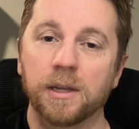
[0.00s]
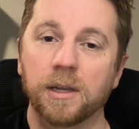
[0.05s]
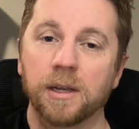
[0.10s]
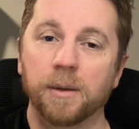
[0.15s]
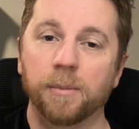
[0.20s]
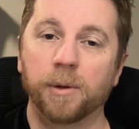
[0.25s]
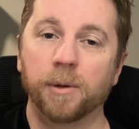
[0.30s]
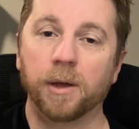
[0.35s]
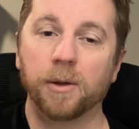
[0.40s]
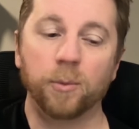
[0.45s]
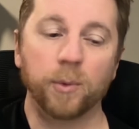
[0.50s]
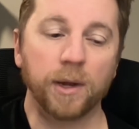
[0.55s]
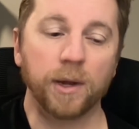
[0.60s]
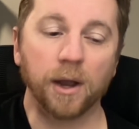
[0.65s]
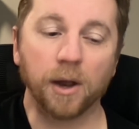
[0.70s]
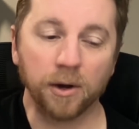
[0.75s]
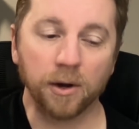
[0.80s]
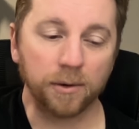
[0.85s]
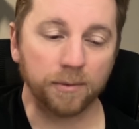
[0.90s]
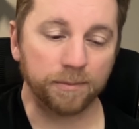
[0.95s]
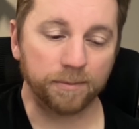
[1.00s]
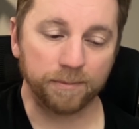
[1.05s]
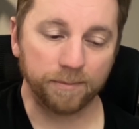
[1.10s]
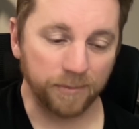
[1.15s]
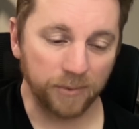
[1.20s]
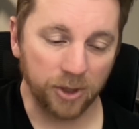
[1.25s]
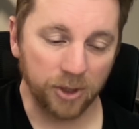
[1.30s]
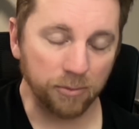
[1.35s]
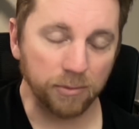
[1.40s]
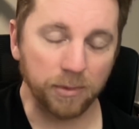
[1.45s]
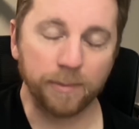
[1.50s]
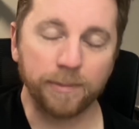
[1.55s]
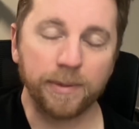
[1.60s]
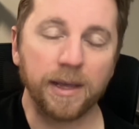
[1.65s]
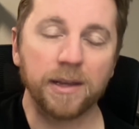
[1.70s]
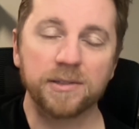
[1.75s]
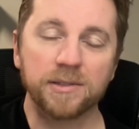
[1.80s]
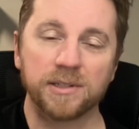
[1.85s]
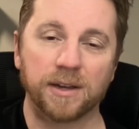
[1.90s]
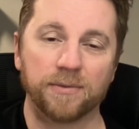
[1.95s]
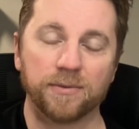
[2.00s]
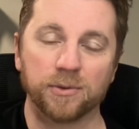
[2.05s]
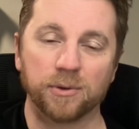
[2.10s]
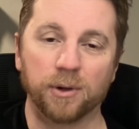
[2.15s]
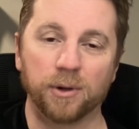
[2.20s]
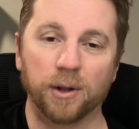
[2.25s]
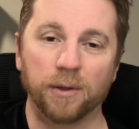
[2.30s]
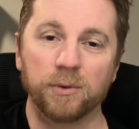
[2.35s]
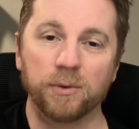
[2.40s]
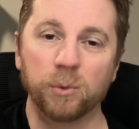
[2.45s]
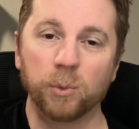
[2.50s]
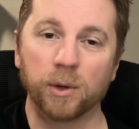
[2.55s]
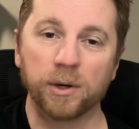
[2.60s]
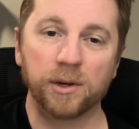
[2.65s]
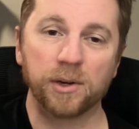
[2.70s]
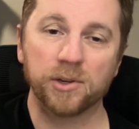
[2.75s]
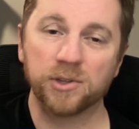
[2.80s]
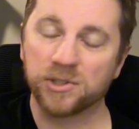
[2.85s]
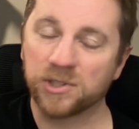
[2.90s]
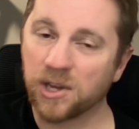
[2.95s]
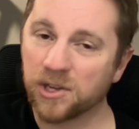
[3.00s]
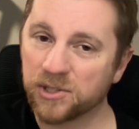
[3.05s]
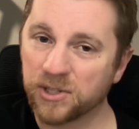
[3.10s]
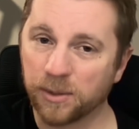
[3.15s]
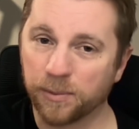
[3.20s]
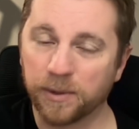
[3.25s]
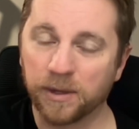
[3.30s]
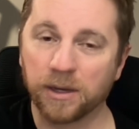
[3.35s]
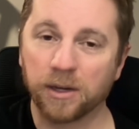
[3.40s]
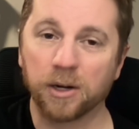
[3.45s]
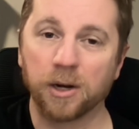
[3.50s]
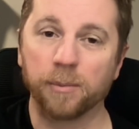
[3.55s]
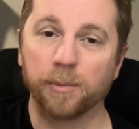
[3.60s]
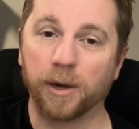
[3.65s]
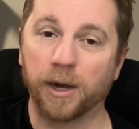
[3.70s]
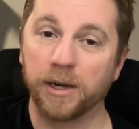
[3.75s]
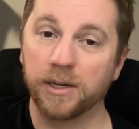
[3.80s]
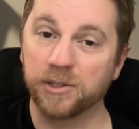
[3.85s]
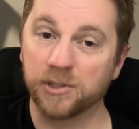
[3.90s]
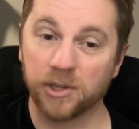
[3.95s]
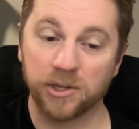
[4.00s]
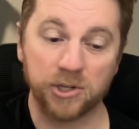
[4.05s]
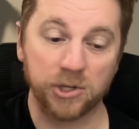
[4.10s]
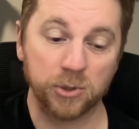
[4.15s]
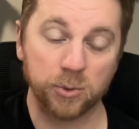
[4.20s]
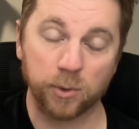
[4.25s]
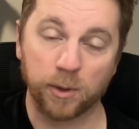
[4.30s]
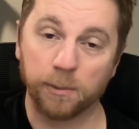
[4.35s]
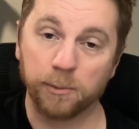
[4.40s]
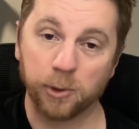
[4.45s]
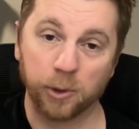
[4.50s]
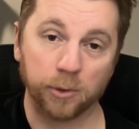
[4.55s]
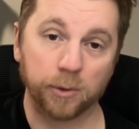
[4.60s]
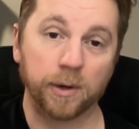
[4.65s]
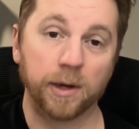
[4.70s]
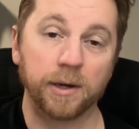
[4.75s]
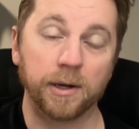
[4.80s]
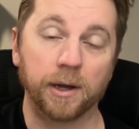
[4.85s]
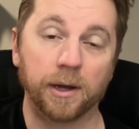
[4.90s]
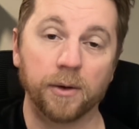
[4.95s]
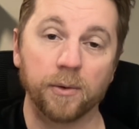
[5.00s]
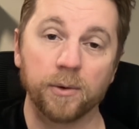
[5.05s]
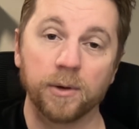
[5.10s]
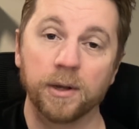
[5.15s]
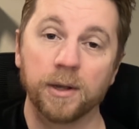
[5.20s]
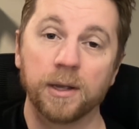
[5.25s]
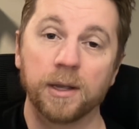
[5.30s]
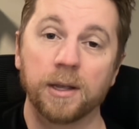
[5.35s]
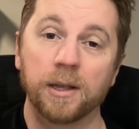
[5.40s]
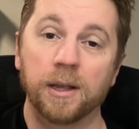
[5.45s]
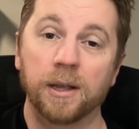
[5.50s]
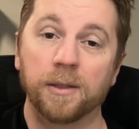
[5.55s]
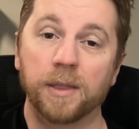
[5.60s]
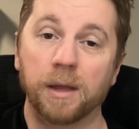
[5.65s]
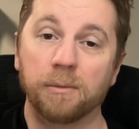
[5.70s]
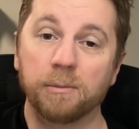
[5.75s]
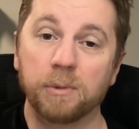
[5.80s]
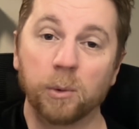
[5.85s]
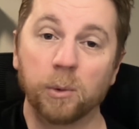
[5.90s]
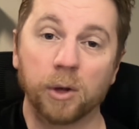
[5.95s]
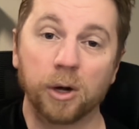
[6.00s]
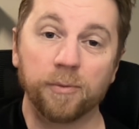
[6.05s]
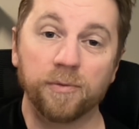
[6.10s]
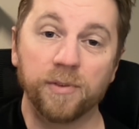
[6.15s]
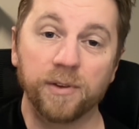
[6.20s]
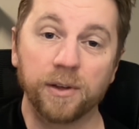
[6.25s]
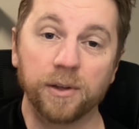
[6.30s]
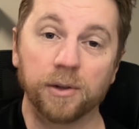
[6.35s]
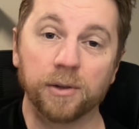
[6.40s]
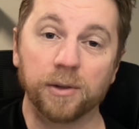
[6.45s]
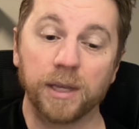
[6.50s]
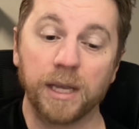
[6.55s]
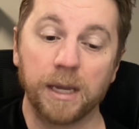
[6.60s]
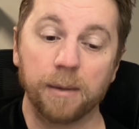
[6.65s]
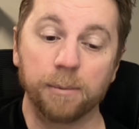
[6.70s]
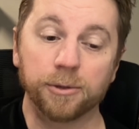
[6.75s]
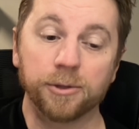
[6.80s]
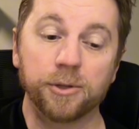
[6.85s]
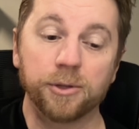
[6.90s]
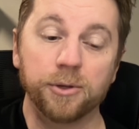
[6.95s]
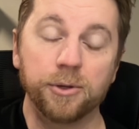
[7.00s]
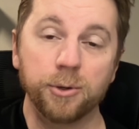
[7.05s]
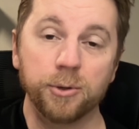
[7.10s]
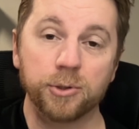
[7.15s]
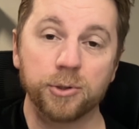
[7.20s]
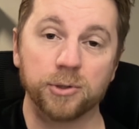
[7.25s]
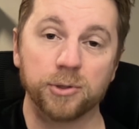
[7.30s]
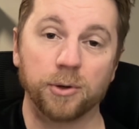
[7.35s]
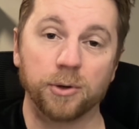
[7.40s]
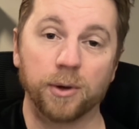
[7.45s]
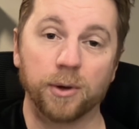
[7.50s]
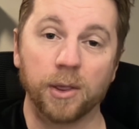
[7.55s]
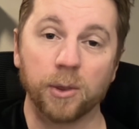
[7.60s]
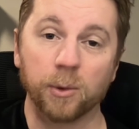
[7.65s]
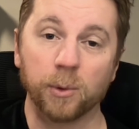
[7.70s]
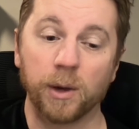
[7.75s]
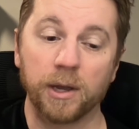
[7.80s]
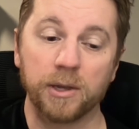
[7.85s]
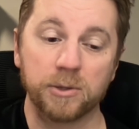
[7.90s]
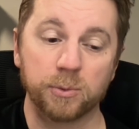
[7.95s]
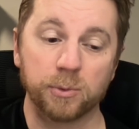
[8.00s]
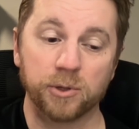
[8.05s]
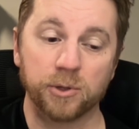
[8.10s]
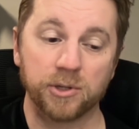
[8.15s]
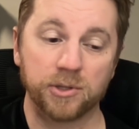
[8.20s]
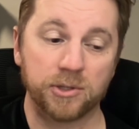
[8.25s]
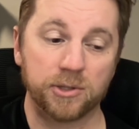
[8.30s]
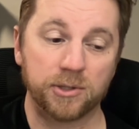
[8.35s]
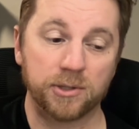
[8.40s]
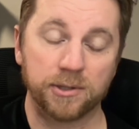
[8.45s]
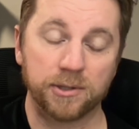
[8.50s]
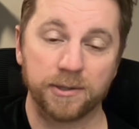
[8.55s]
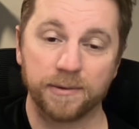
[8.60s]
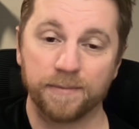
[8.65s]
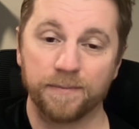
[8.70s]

but we are human beings after all. If we want to discuss something on our mind, such as what I'm doing right now, then we want to feel able to do so. Otherwise, we're just,